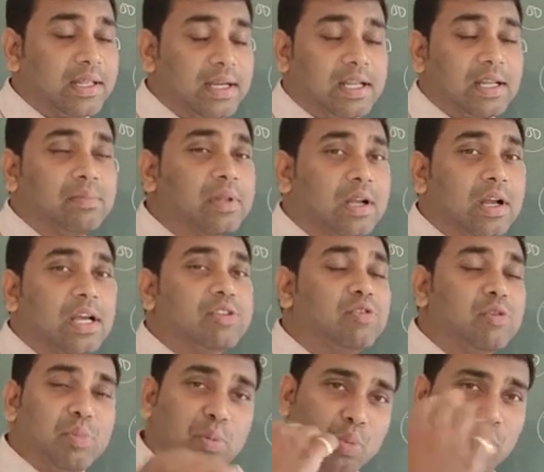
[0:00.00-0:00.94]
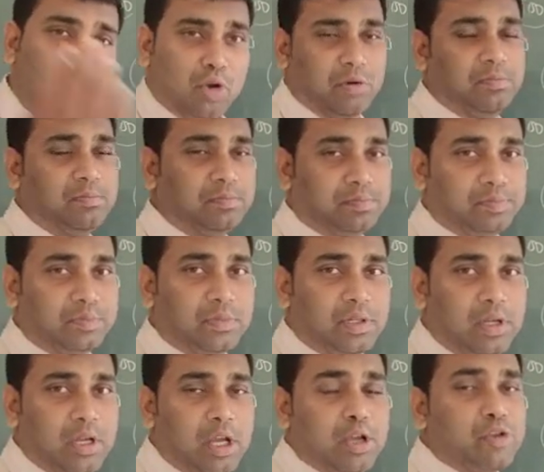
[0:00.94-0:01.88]
that time the cost will be more.
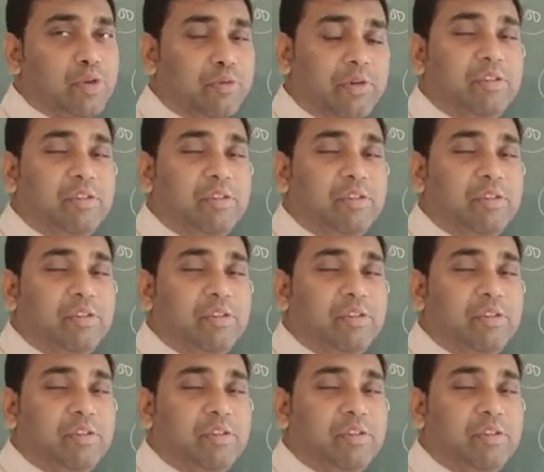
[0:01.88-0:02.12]
So